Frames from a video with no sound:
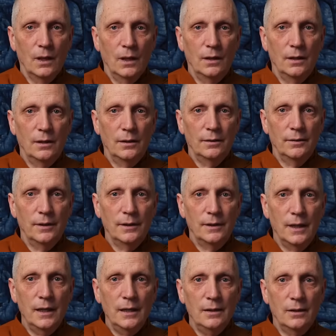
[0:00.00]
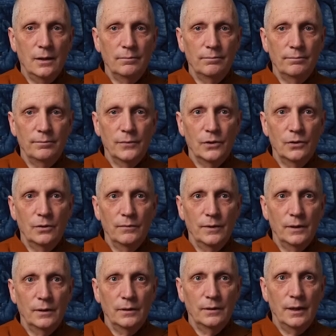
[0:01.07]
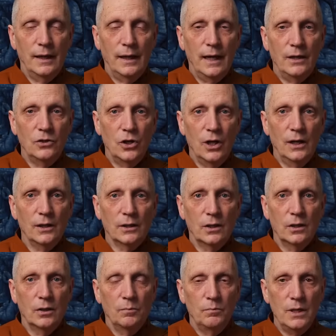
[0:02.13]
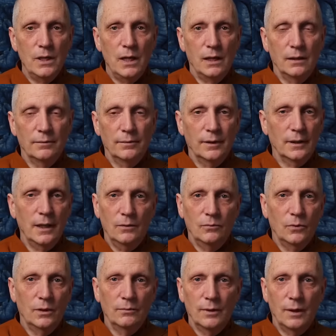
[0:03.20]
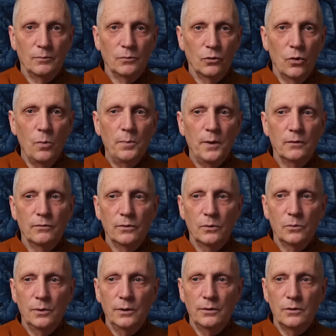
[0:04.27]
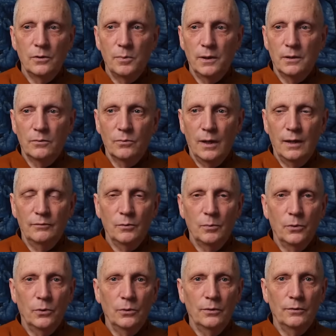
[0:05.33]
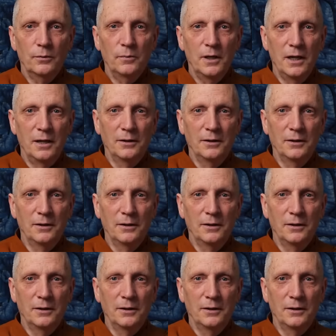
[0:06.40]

uh, a, de- a, sort of a, an angelic being. Again, we, I'm groping for words because I have to borrow from the